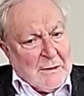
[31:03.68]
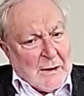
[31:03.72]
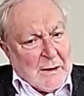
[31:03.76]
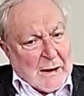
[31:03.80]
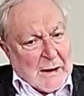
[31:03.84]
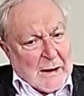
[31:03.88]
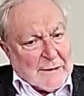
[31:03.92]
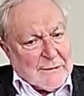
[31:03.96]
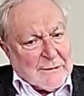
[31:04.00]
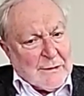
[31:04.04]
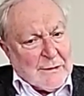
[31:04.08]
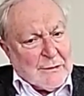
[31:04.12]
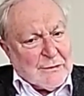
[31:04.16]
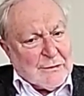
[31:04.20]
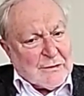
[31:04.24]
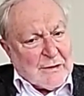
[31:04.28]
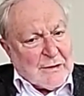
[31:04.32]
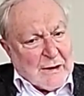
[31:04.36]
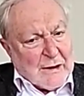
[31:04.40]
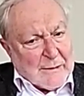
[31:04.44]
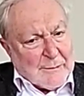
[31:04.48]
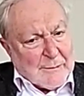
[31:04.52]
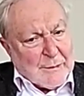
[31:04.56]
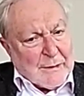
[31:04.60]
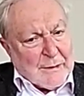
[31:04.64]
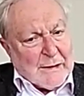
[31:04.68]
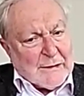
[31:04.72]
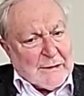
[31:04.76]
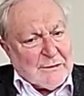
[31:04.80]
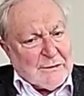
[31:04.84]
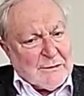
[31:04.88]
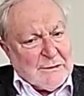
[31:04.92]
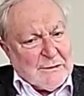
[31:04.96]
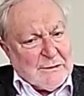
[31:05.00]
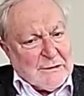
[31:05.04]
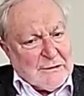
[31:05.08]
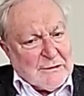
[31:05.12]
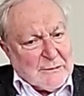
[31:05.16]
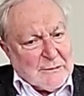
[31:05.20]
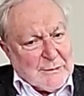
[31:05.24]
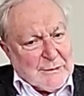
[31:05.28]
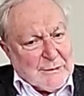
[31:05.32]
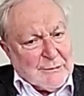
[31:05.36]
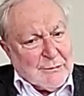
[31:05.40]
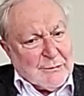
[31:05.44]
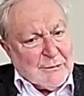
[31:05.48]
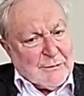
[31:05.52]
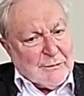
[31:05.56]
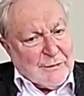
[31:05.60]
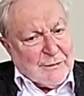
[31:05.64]
And those care plans need to be
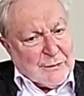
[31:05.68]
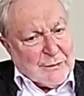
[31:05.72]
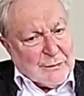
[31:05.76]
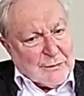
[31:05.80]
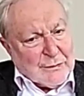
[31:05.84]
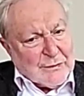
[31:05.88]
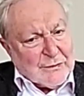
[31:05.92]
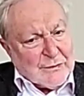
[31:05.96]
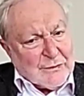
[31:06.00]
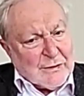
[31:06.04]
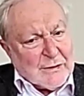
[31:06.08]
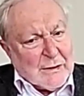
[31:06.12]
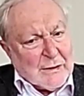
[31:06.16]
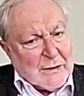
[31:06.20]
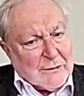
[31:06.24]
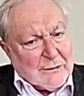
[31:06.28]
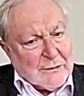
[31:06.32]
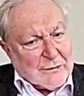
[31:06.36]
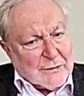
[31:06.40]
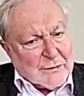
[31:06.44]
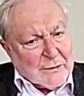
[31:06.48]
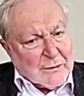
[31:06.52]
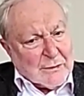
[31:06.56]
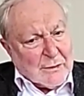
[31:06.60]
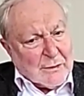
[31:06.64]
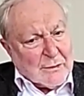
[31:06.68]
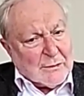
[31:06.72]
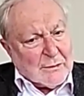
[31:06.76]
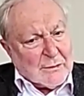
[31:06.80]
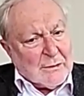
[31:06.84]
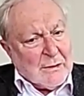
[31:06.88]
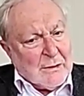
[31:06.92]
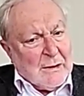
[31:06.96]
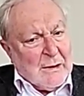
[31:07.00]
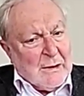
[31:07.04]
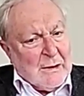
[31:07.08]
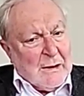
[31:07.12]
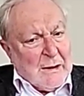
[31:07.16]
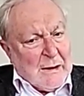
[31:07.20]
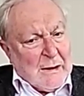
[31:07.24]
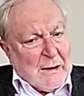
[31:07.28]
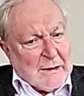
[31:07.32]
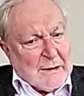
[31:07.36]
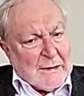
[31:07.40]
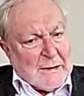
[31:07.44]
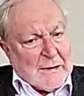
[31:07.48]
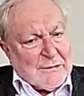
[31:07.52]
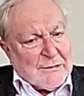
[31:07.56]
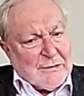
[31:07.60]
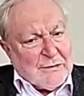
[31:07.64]
reviewed as it goes along and
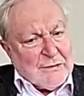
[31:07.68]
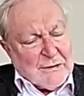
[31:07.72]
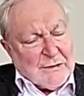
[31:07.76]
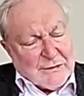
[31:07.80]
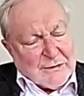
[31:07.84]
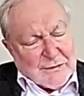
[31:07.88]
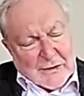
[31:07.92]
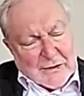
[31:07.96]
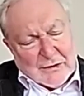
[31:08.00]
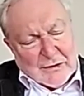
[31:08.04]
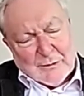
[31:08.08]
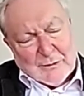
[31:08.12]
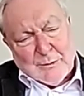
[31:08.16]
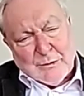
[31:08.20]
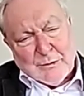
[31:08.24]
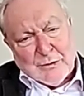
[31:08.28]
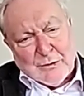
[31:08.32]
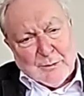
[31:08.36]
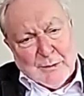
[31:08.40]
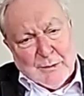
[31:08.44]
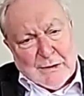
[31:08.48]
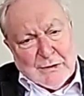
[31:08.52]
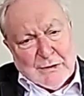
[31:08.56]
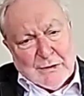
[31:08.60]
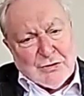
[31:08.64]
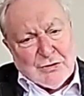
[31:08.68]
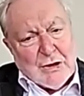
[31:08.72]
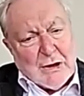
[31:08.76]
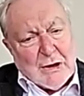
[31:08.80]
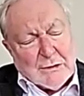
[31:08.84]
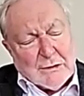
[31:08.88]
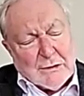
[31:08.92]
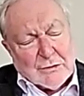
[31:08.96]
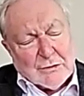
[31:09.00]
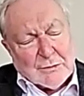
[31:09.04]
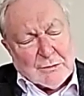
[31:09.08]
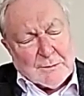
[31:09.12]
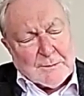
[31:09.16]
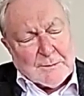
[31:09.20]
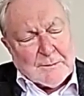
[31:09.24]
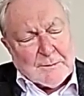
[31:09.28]
as the assessments may change.